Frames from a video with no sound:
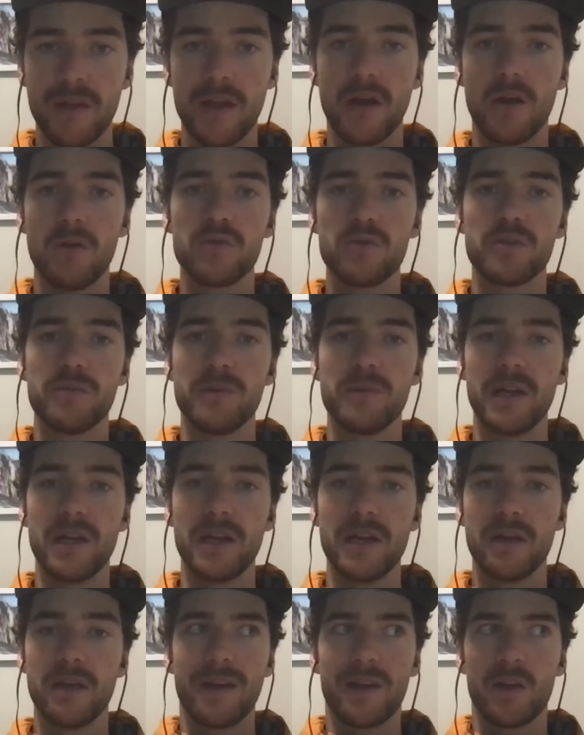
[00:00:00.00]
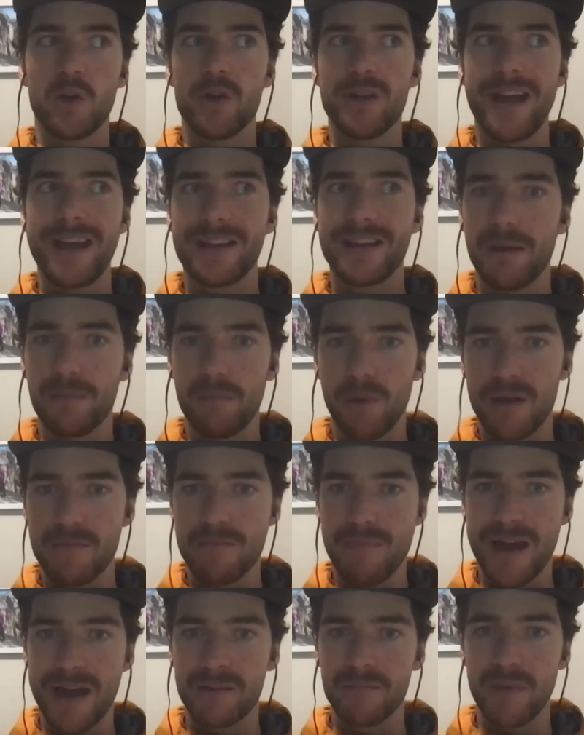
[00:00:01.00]
then ultimately it could end up
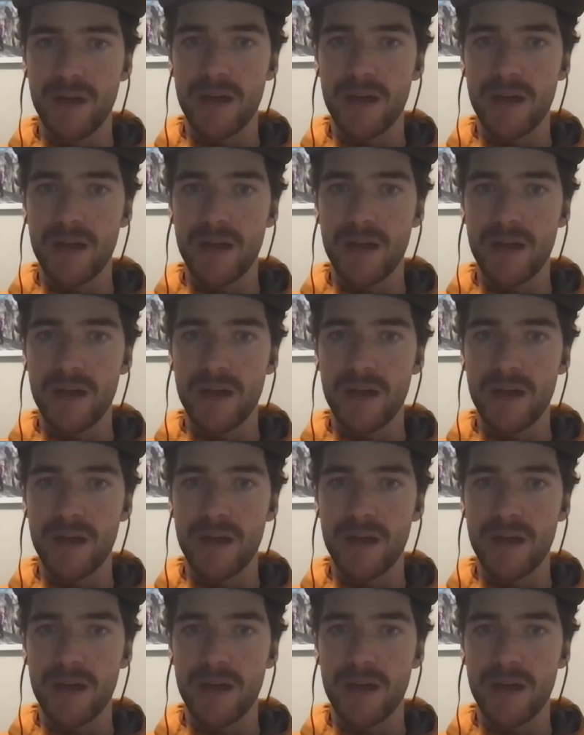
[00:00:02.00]
like Mad